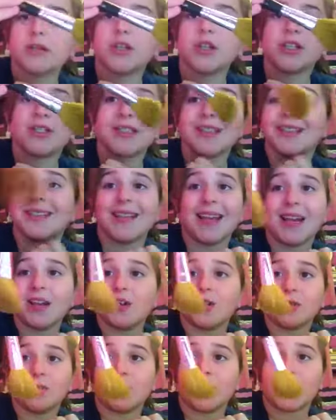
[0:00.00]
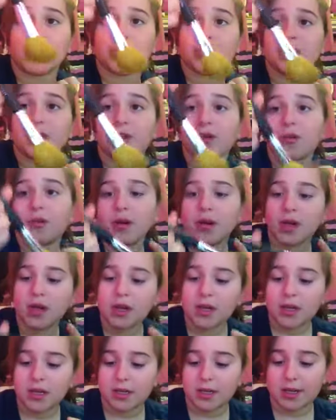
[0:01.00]
Just says angled brush. So,
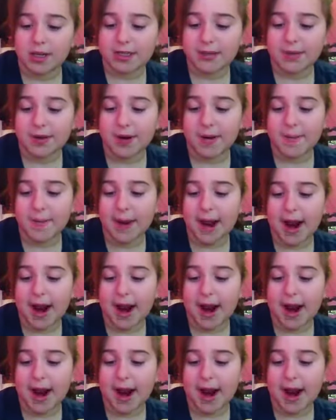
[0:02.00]
it's from